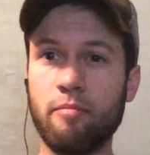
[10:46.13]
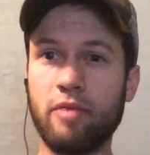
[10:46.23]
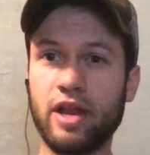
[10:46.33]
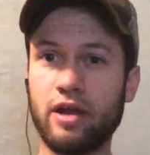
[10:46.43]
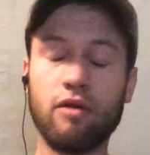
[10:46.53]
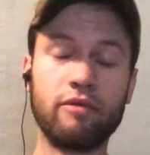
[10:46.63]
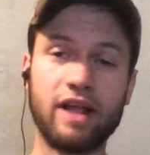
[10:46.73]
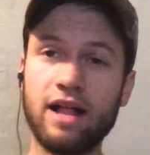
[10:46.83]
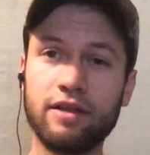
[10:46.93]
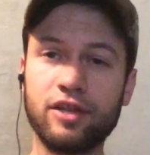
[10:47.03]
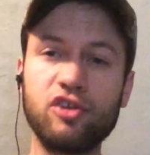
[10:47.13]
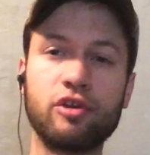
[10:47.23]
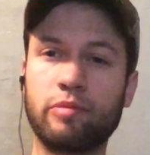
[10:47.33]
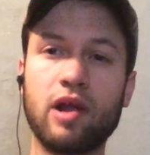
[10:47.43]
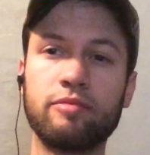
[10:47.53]
But in all reality, you
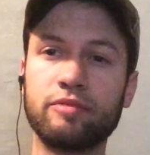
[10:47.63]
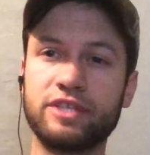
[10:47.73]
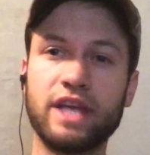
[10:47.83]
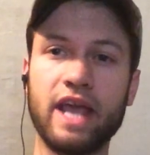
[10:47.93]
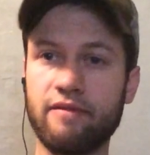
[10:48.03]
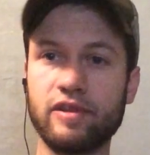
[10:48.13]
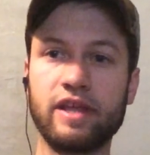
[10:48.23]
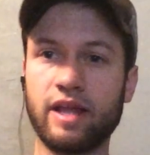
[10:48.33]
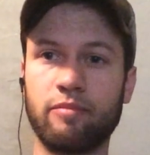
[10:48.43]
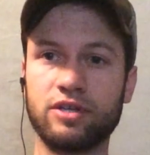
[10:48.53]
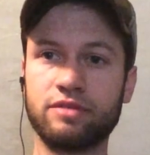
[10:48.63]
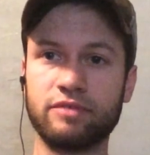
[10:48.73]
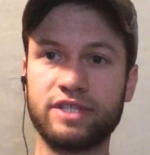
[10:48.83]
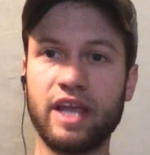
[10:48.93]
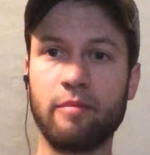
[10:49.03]
can probably say everything that person
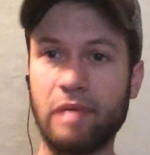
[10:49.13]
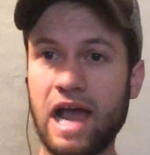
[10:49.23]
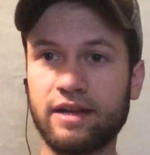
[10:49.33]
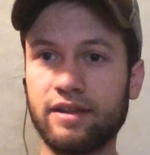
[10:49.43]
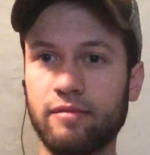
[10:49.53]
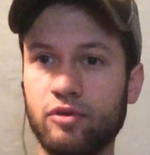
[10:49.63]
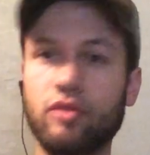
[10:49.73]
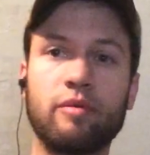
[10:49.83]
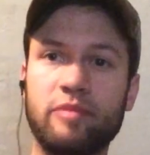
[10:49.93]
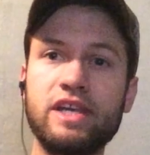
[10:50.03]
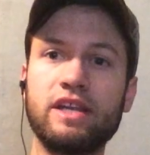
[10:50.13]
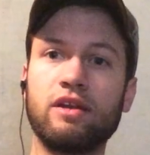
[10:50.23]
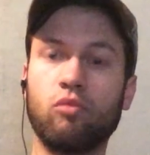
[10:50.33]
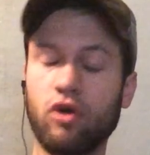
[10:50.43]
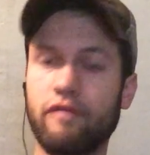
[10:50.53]
was saying back to them. You can repeat
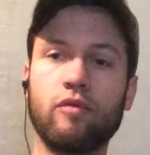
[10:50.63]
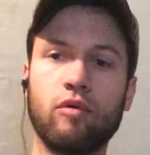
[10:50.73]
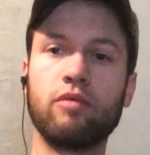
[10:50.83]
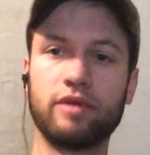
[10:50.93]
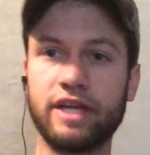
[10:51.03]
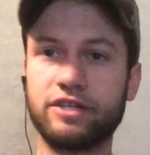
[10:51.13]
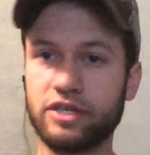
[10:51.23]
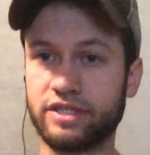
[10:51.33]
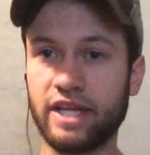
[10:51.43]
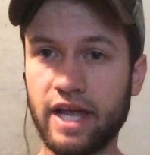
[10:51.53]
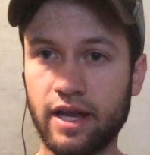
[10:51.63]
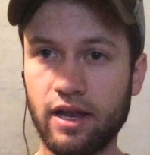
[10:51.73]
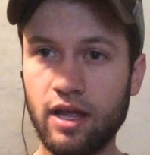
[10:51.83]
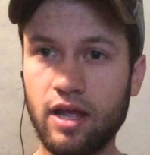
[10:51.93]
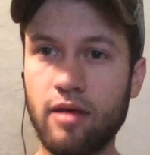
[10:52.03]
word for word what they just said,
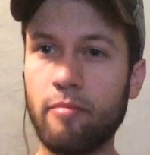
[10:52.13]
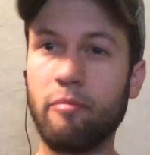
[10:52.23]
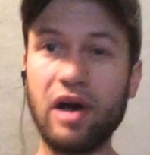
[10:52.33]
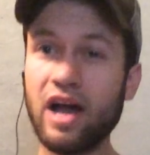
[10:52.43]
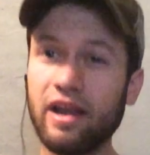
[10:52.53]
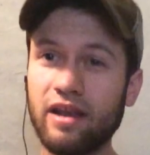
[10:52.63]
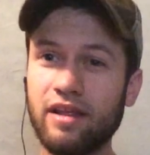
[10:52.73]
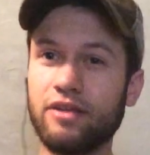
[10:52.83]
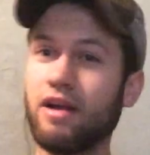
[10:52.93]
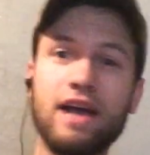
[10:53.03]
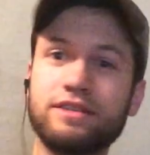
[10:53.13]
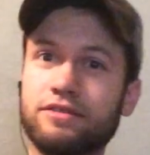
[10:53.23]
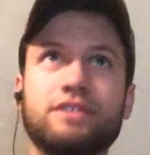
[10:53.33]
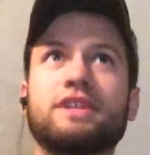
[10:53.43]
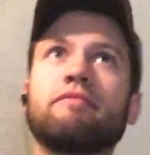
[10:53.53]
but your eyes are
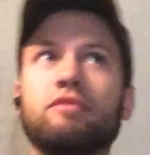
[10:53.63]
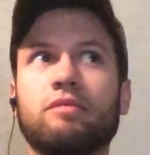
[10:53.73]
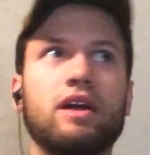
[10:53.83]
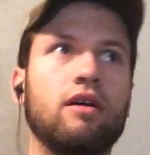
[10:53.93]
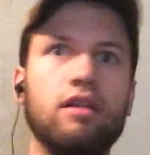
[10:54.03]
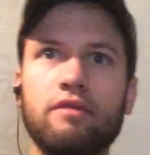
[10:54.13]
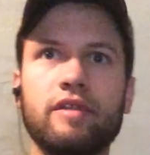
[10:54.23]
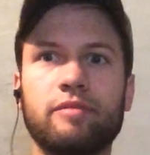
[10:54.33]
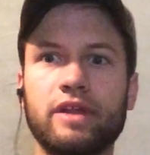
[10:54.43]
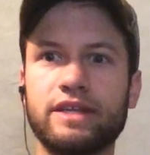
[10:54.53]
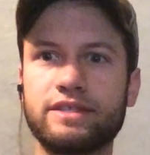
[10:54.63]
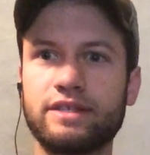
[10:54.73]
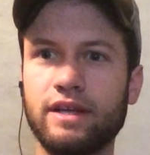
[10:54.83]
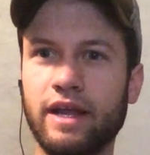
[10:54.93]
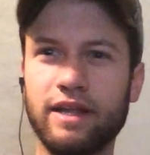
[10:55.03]
just everywhere, all over the place.
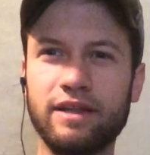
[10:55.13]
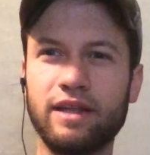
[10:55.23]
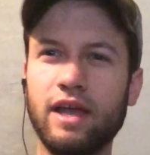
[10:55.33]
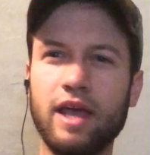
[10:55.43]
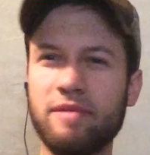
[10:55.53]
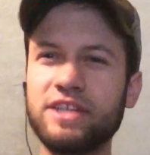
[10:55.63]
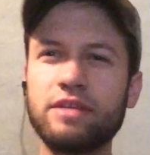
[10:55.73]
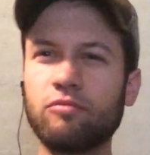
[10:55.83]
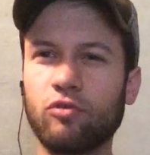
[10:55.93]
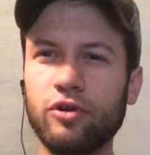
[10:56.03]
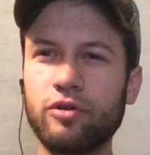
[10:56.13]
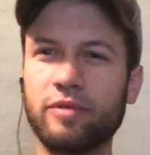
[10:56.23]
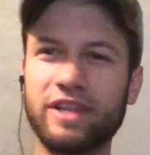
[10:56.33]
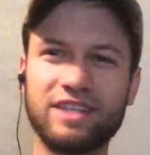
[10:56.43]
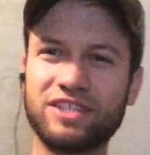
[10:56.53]
And it may seem rude,
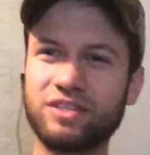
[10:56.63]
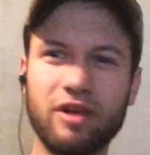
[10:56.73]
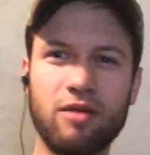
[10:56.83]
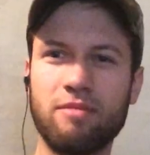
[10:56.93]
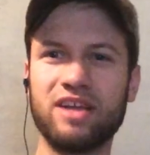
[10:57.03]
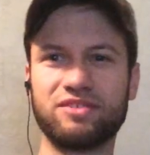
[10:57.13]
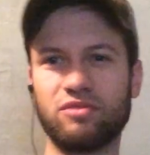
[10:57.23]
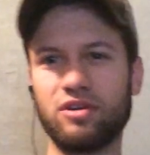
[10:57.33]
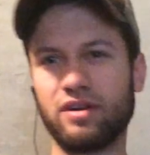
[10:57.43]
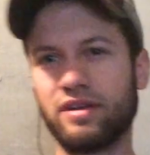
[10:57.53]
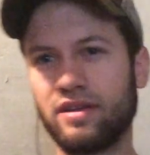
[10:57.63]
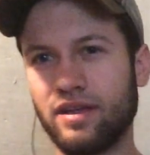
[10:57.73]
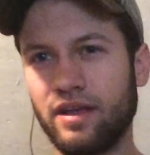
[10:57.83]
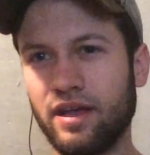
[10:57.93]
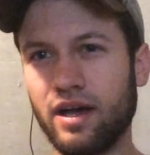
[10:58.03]
but that's just the way our minds work.
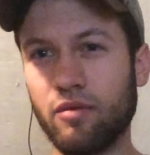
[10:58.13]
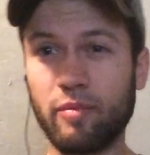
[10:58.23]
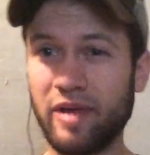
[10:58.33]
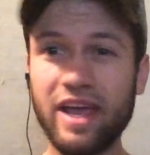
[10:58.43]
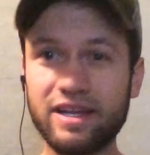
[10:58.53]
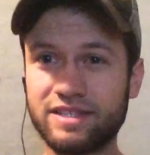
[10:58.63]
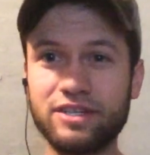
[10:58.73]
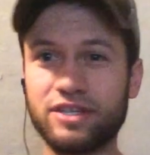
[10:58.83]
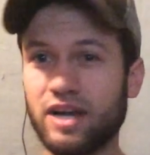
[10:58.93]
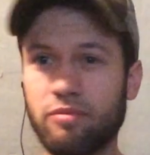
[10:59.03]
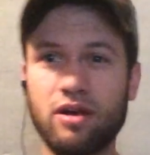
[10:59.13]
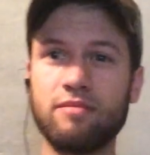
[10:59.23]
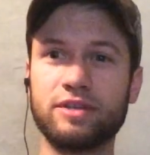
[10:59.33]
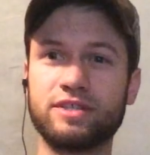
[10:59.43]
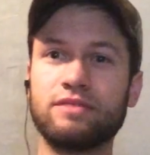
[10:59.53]
We're paying attention, I
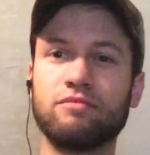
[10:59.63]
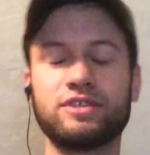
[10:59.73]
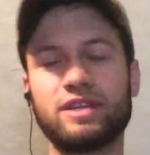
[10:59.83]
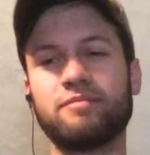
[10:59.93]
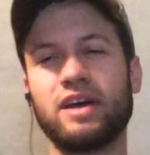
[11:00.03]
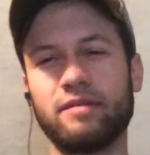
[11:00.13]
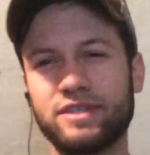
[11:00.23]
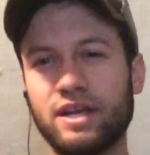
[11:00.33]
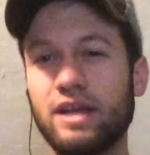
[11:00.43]
promise. Well, sometimes.